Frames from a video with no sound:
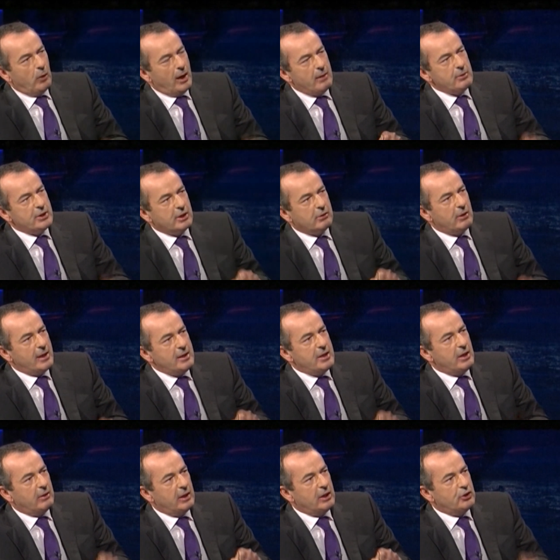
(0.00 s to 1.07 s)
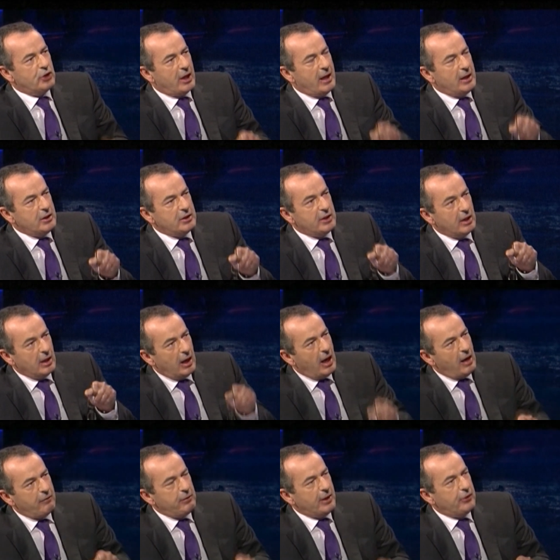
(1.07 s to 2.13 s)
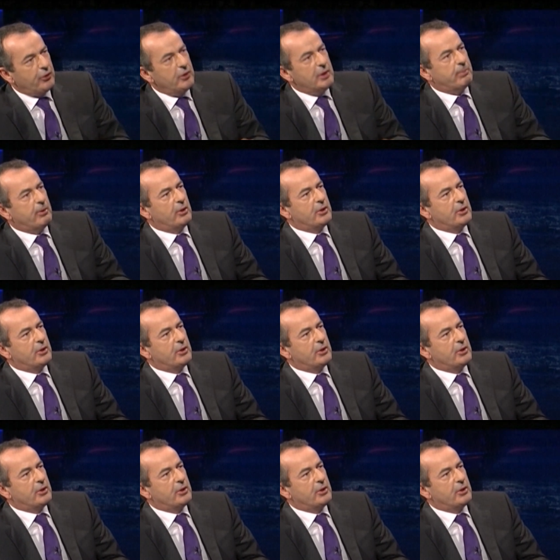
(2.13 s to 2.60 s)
Why was the criteria changed the criteria halfway through the